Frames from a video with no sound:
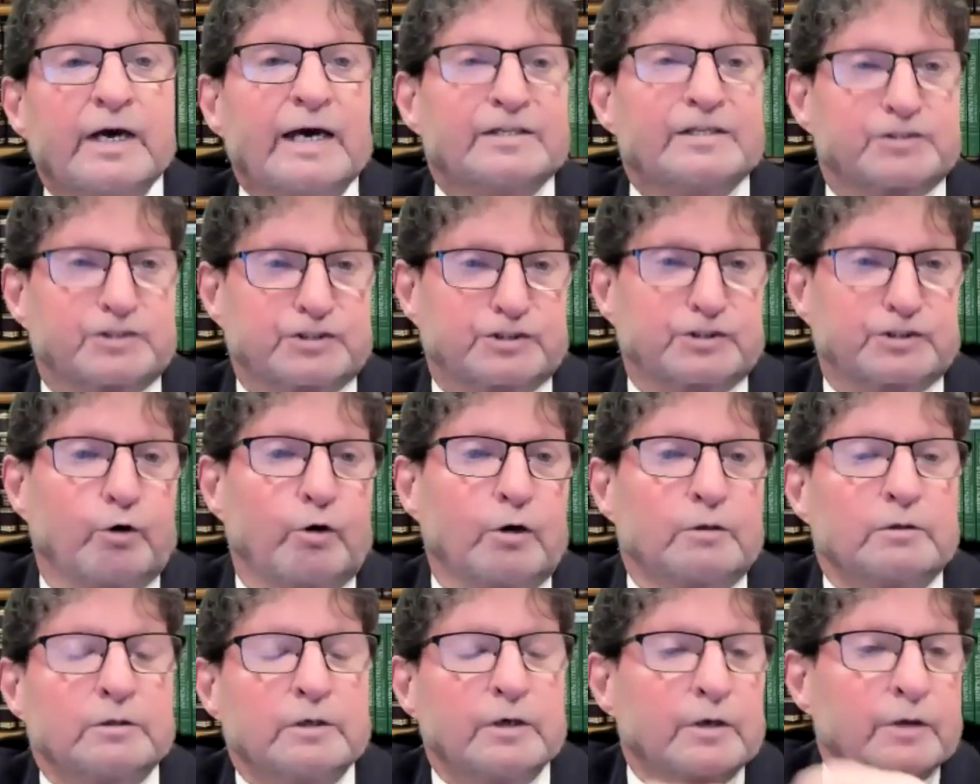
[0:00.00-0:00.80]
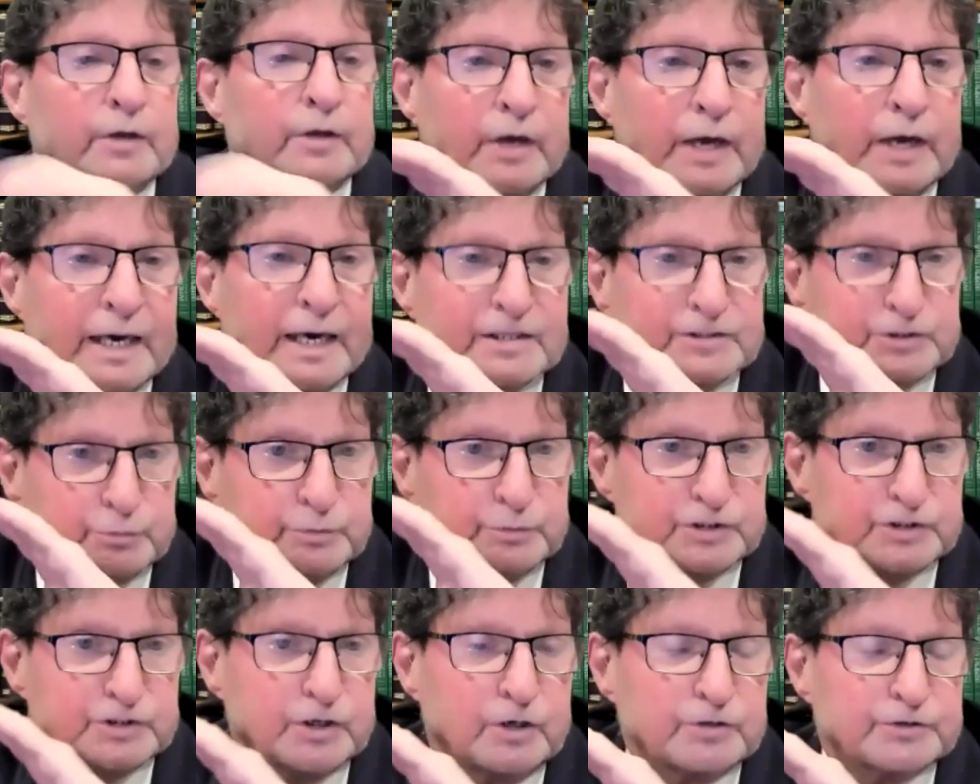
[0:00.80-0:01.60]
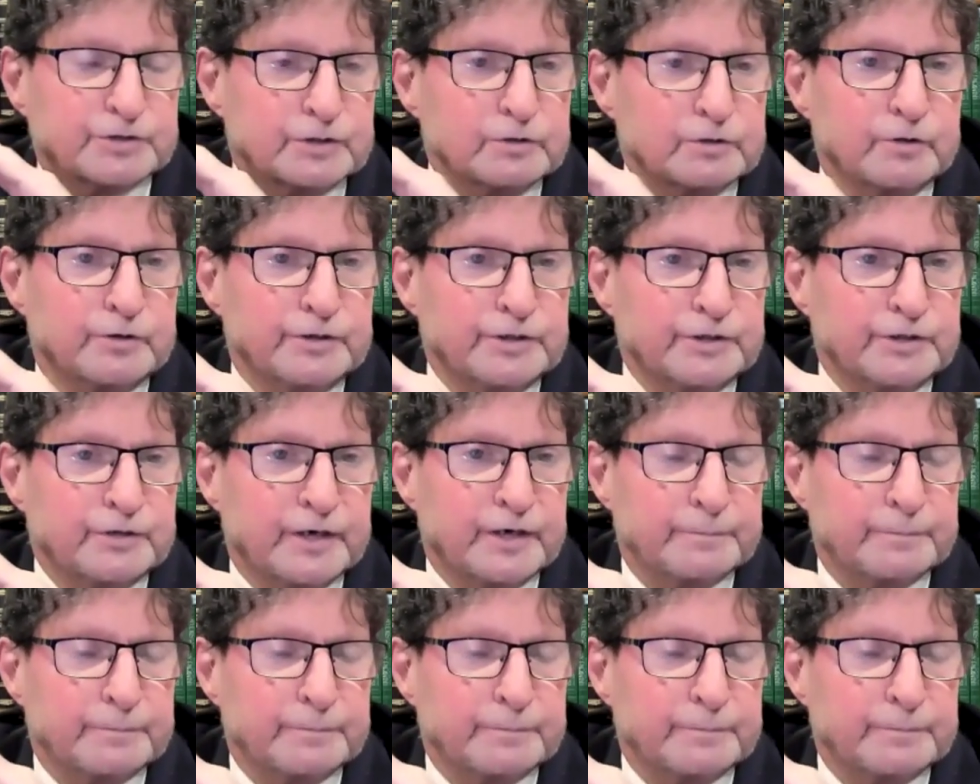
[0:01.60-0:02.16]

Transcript: And Saul, as a result of learning